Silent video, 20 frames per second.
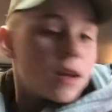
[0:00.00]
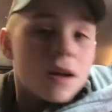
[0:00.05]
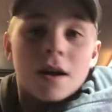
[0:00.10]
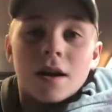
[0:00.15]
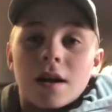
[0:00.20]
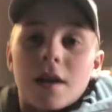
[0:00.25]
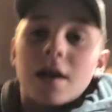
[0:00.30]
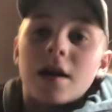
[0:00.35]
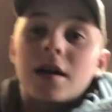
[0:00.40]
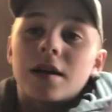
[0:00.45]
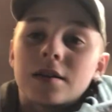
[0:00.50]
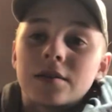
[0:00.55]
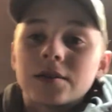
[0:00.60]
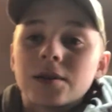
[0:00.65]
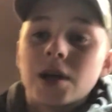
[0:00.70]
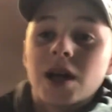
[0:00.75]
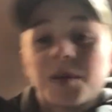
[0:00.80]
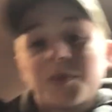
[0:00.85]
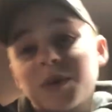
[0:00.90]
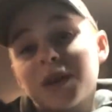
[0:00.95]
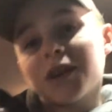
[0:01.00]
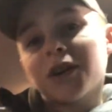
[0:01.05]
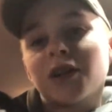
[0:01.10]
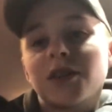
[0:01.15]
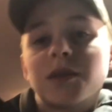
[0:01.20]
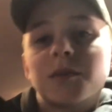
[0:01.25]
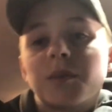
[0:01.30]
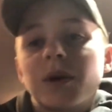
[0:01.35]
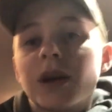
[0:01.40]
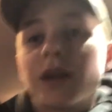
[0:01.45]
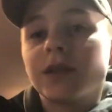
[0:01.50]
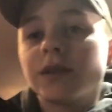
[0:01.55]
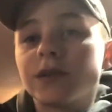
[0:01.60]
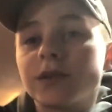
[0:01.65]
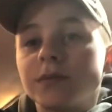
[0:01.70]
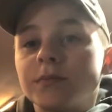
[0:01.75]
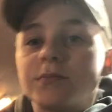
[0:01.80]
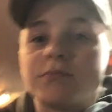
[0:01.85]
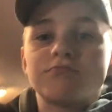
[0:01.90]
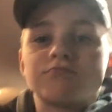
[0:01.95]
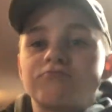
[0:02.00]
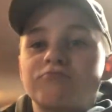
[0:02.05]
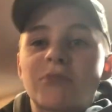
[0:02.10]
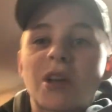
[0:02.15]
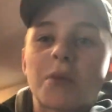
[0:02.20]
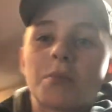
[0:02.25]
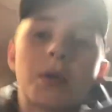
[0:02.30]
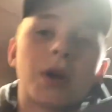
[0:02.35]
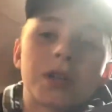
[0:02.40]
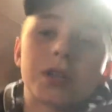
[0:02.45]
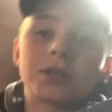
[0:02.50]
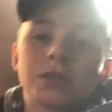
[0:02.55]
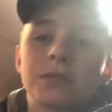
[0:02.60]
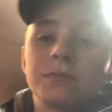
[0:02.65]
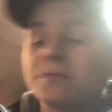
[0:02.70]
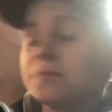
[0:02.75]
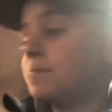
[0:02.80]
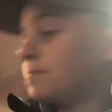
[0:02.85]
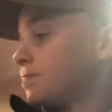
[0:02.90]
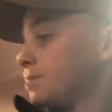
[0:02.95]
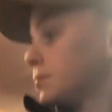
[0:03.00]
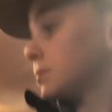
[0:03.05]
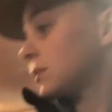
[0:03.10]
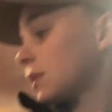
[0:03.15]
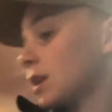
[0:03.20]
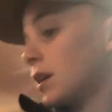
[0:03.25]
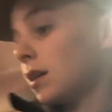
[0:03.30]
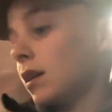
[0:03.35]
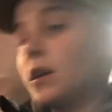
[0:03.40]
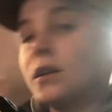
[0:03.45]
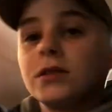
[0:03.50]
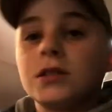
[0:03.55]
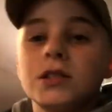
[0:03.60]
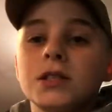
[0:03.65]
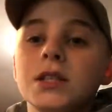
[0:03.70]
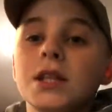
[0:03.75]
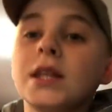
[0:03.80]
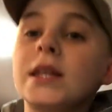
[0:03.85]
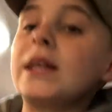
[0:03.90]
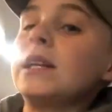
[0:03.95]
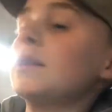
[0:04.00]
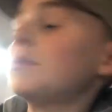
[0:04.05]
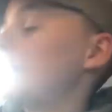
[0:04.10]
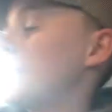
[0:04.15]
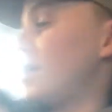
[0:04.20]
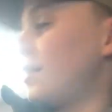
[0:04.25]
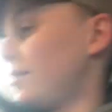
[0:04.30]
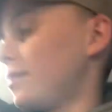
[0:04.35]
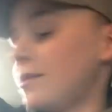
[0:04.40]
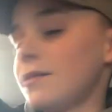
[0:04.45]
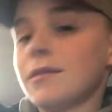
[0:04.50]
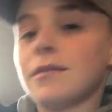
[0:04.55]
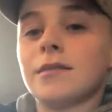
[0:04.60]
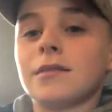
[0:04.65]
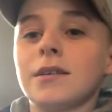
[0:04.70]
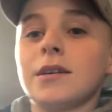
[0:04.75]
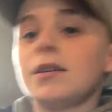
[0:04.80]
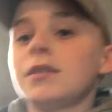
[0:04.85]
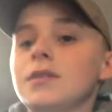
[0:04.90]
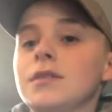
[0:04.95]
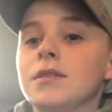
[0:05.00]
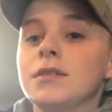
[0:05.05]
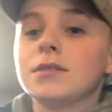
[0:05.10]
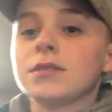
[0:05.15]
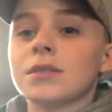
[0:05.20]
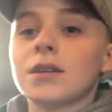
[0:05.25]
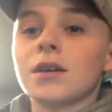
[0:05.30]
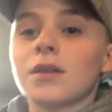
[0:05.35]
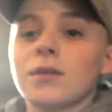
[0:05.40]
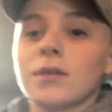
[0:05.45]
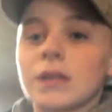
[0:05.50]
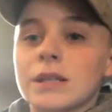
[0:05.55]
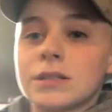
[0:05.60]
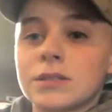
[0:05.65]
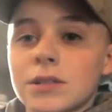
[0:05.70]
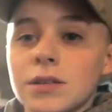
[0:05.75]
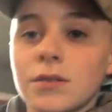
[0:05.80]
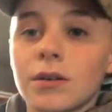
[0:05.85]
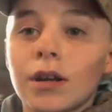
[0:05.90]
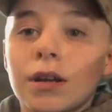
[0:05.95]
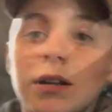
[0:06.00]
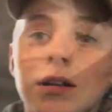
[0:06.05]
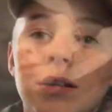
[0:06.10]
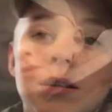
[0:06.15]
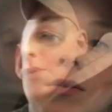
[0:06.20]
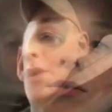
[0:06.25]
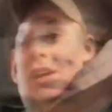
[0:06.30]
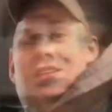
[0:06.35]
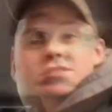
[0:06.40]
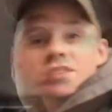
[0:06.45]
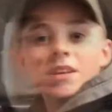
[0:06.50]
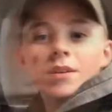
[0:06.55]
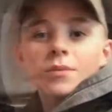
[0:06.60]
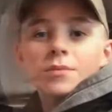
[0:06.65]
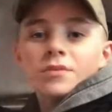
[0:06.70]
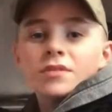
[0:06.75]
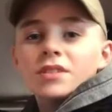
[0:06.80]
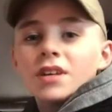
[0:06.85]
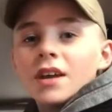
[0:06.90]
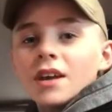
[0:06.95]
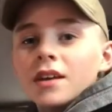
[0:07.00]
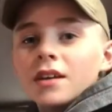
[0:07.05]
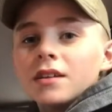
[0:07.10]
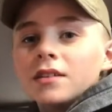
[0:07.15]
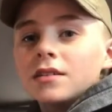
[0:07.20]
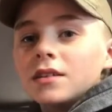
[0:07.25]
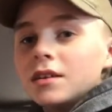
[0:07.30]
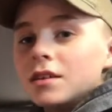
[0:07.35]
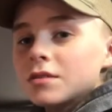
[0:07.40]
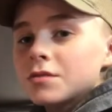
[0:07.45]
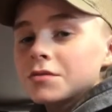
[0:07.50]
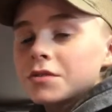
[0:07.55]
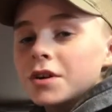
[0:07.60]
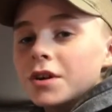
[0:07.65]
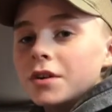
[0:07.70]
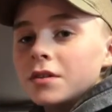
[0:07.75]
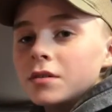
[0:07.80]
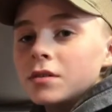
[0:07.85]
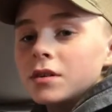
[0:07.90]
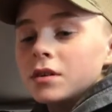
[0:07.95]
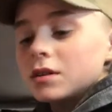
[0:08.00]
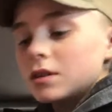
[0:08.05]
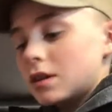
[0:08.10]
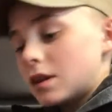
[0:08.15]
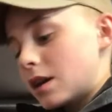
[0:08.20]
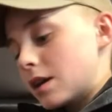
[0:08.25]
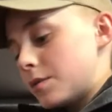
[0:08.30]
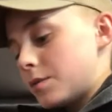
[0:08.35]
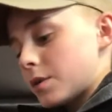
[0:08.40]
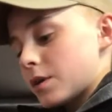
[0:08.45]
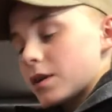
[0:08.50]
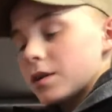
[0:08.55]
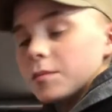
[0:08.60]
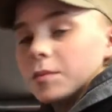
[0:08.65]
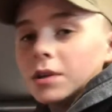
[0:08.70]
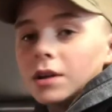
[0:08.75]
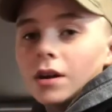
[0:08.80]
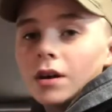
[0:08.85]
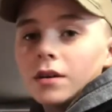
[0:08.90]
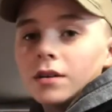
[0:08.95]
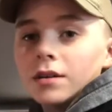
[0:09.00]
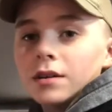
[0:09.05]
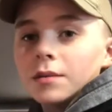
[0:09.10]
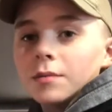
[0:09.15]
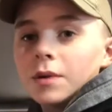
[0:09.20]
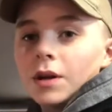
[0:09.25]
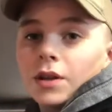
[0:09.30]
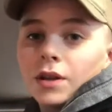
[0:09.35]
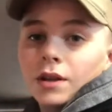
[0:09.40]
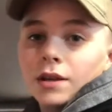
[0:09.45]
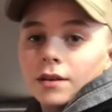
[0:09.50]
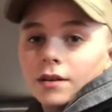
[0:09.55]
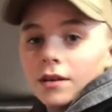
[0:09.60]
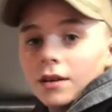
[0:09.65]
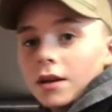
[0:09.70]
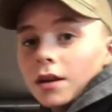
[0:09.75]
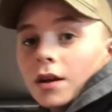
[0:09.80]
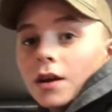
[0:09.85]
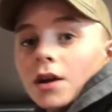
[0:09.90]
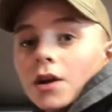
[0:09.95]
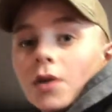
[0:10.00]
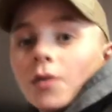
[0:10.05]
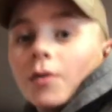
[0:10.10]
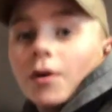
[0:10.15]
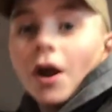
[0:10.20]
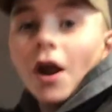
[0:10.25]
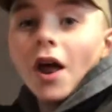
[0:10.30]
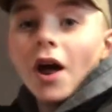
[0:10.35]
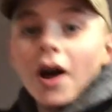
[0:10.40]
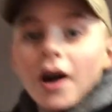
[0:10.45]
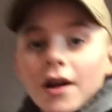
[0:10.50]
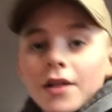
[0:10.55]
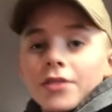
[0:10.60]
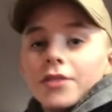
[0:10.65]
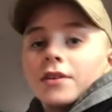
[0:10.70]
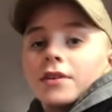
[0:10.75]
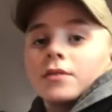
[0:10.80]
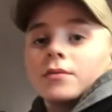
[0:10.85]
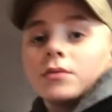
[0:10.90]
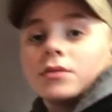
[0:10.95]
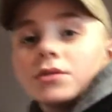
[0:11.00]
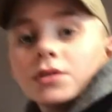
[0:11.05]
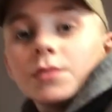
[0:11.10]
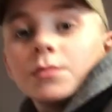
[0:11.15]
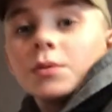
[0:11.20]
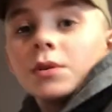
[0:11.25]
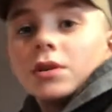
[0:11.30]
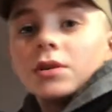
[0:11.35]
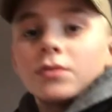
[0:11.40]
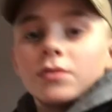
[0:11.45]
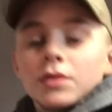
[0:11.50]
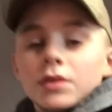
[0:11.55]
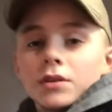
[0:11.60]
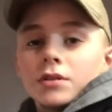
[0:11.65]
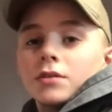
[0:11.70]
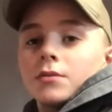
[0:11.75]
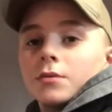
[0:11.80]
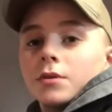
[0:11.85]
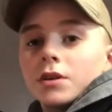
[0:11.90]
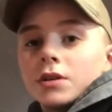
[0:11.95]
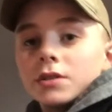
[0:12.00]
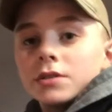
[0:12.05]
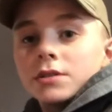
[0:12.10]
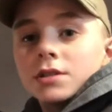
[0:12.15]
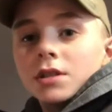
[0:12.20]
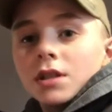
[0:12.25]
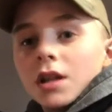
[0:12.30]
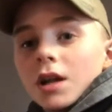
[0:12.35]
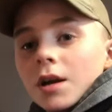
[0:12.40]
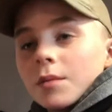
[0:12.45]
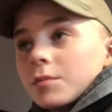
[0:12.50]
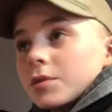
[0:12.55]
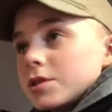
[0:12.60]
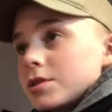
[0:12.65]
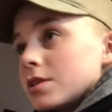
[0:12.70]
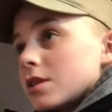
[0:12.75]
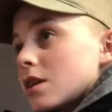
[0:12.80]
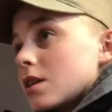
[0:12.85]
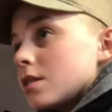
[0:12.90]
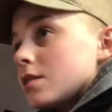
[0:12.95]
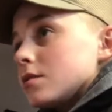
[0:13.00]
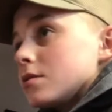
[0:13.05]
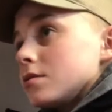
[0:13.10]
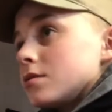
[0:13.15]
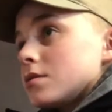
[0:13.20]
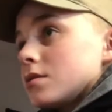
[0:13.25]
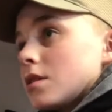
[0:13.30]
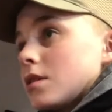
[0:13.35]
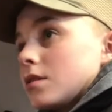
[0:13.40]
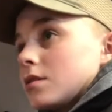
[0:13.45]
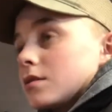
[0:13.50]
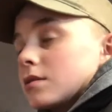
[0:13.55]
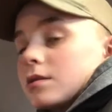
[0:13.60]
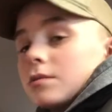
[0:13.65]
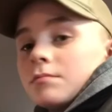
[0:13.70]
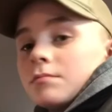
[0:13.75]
And a bit on the baler, not much. Just a little bit. So let's get right into it. As I was saying in the intro, today we're going to be talking about what I think we should be doing towards climate change and